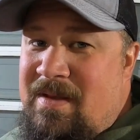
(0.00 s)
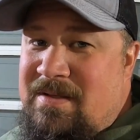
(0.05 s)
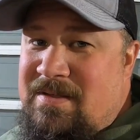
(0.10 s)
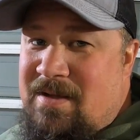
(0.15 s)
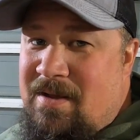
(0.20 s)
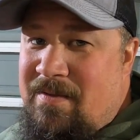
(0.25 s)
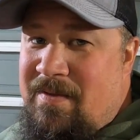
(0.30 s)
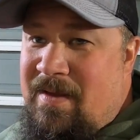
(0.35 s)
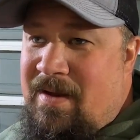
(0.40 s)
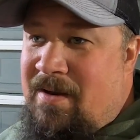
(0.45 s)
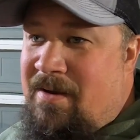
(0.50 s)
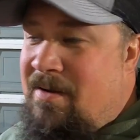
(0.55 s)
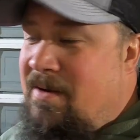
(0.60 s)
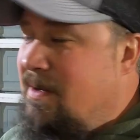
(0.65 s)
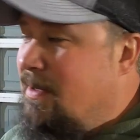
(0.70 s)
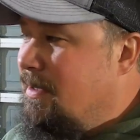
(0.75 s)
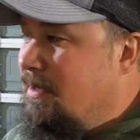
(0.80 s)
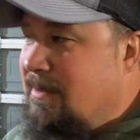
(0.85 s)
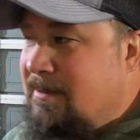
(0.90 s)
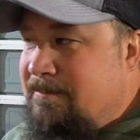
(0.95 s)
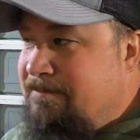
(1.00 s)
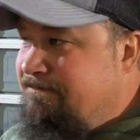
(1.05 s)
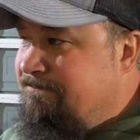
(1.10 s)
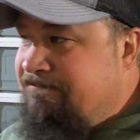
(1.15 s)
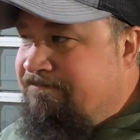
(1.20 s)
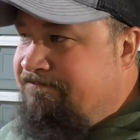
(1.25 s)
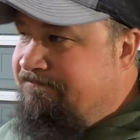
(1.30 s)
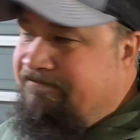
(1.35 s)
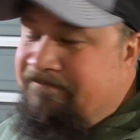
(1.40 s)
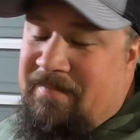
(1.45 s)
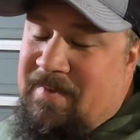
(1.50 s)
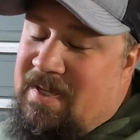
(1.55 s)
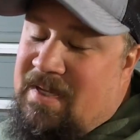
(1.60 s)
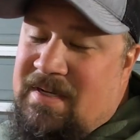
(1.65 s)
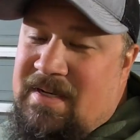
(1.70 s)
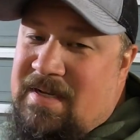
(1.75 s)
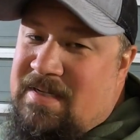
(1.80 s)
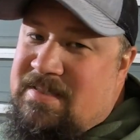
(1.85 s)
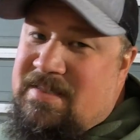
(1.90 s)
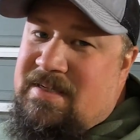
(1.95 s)
that's on there,
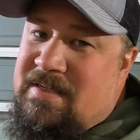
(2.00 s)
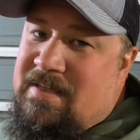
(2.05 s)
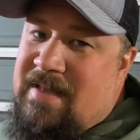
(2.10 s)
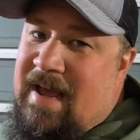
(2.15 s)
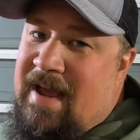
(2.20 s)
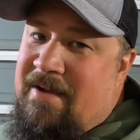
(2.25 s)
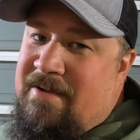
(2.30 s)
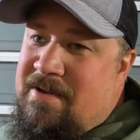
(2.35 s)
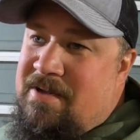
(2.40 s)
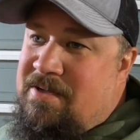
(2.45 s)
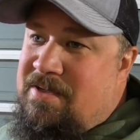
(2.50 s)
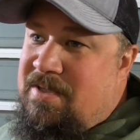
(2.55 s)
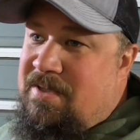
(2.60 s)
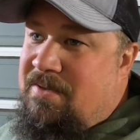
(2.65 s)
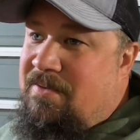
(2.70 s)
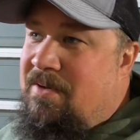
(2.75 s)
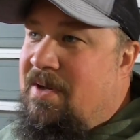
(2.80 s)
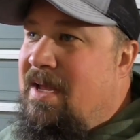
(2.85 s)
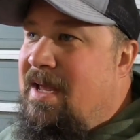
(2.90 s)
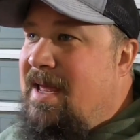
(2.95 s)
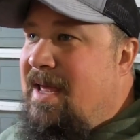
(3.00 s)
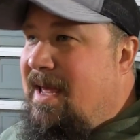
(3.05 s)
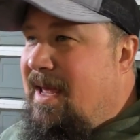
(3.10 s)
it doesn't allow you to.